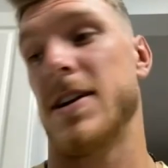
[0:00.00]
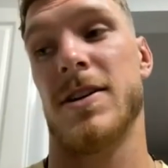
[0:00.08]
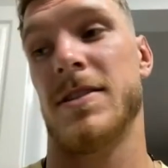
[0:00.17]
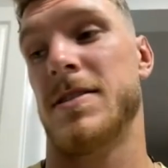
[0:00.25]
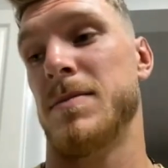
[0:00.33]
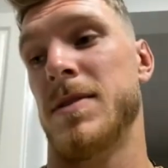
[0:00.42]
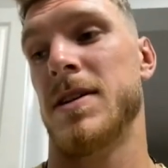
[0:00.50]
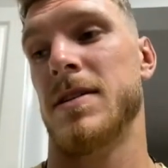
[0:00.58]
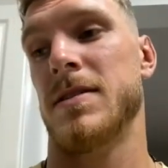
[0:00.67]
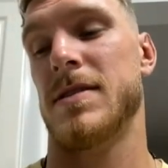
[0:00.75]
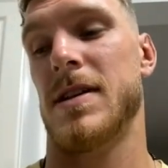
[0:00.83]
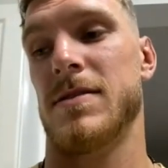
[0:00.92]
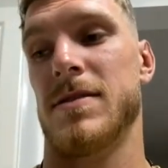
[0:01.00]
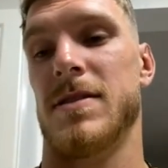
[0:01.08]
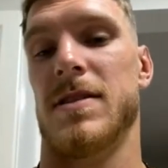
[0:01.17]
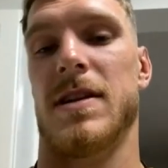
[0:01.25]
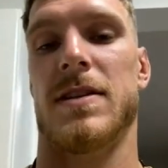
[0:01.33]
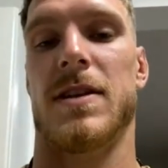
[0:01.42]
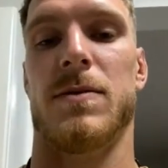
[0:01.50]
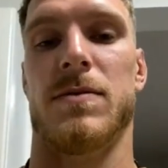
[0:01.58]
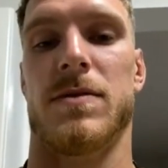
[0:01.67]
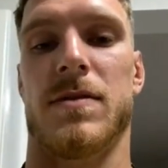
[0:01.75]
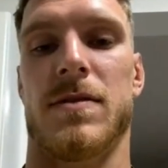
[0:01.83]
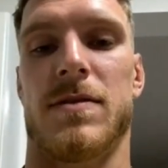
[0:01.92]
good to me. Sounds good. I thought it
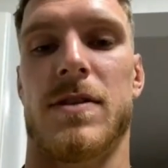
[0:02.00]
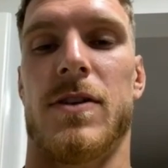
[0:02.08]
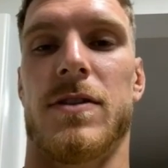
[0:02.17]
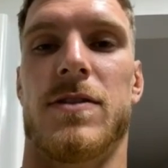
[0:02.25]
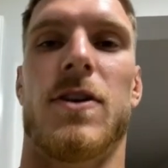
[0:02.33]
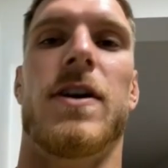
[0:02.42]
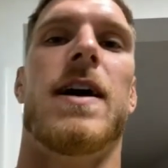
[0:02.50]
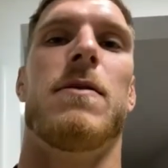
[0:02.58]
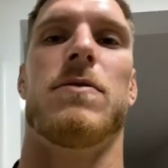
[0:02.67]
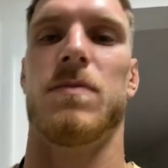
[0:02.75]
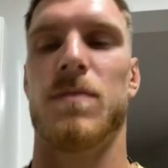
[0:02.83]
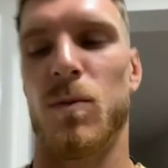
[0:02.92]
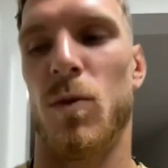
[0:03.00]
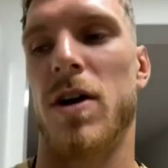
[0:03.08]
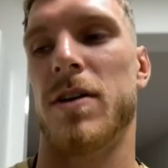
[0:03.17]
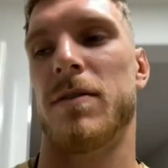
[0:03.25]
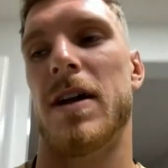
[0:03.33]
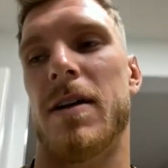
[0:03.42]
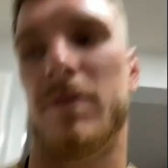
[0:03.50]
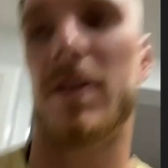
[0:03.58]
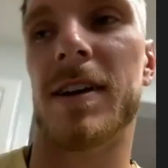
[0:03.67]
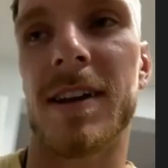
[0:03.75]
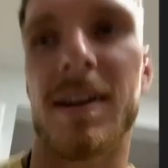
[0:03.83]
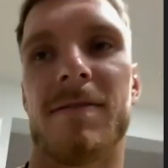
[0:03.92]
was solid. Sorry, I was walking around
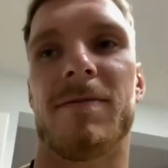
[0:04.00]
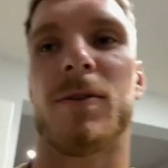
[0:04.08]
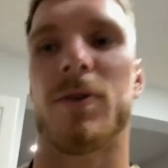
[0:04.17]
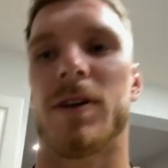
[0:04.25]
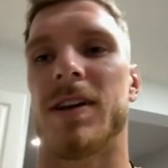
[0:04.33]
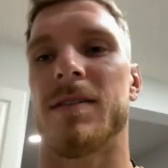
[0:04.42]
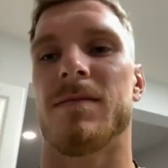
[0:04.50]
trying to get Floki to